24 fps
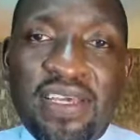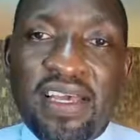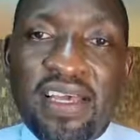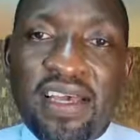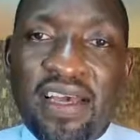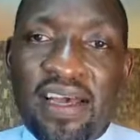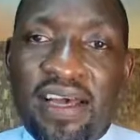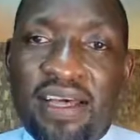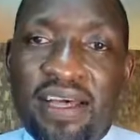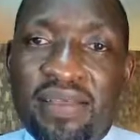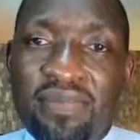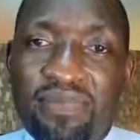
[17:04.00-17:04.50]

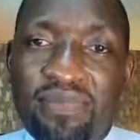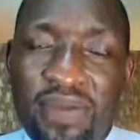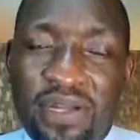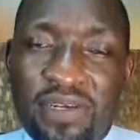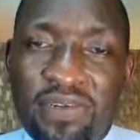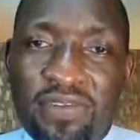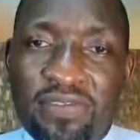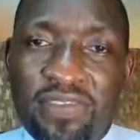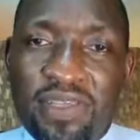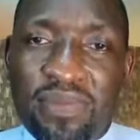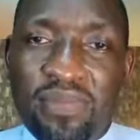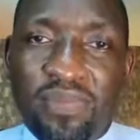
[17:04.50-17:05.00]
Part
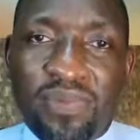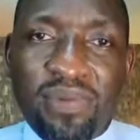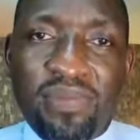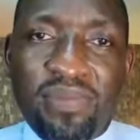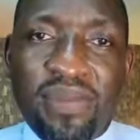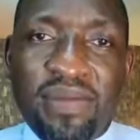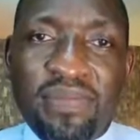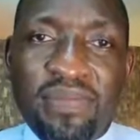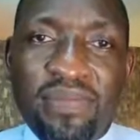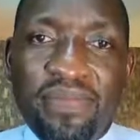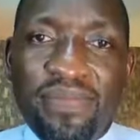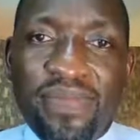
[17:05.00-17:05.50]
of the
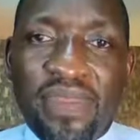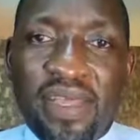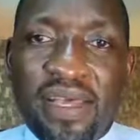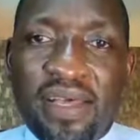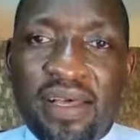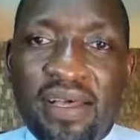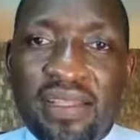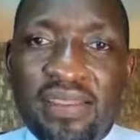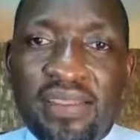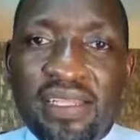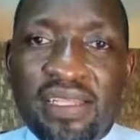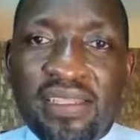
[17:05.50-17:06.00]
problem
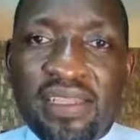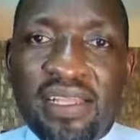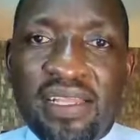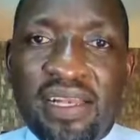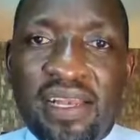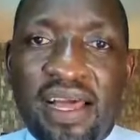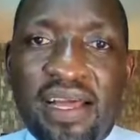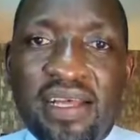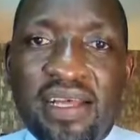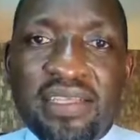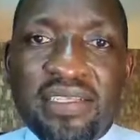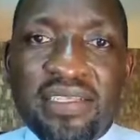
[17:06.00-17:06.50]
that the
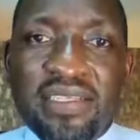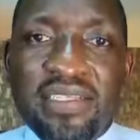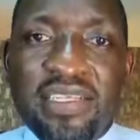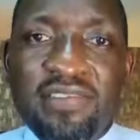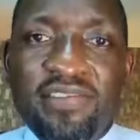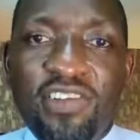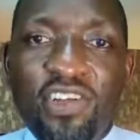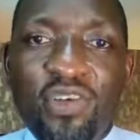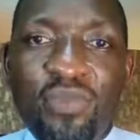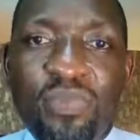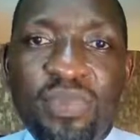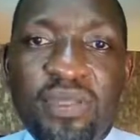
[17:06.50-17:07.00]
lungs
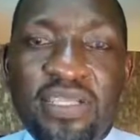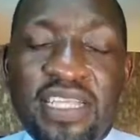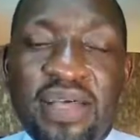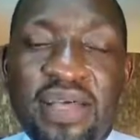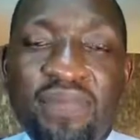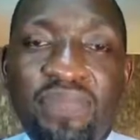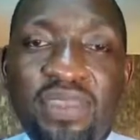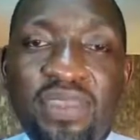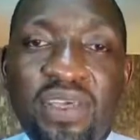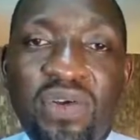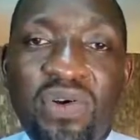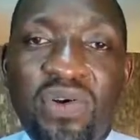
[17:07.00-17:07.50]
develop is
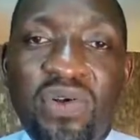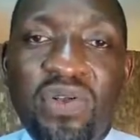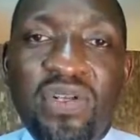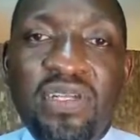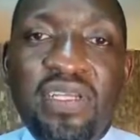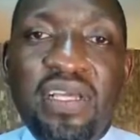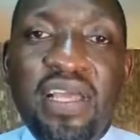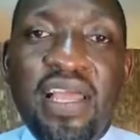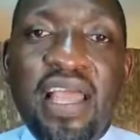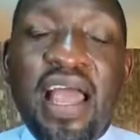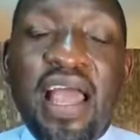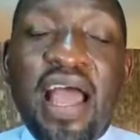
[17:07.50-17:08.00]
something
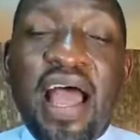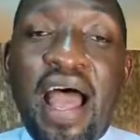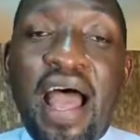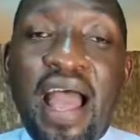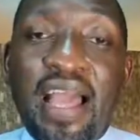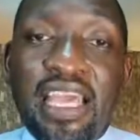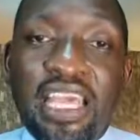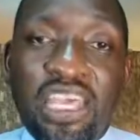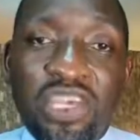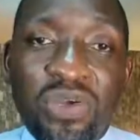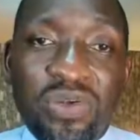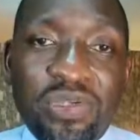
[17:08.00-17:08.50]
called
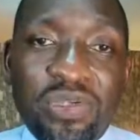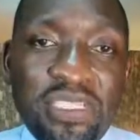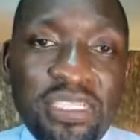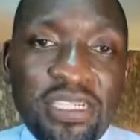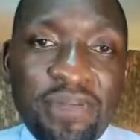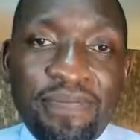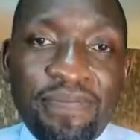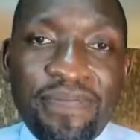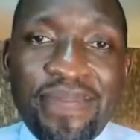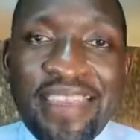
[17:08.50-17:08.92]
acute